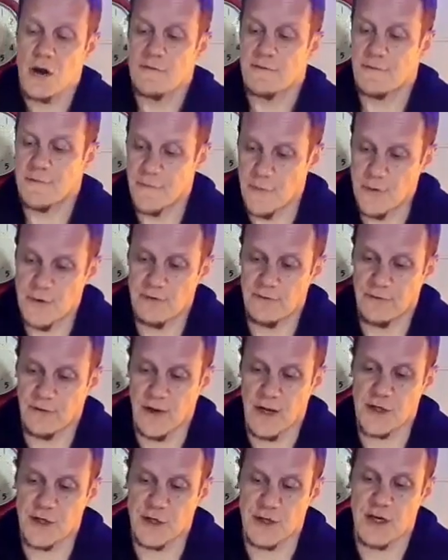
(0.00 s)
Food
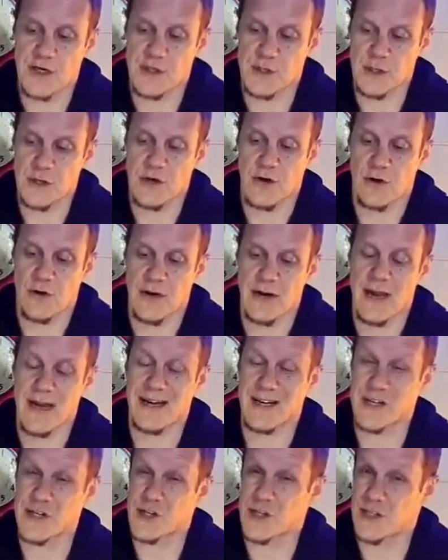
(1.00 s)
inflation is occurring
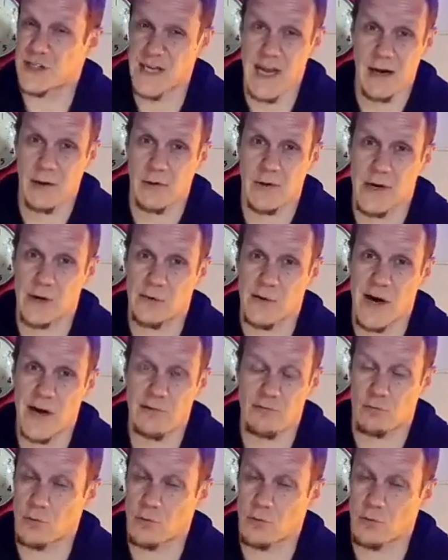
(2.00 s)
at a staggering rate.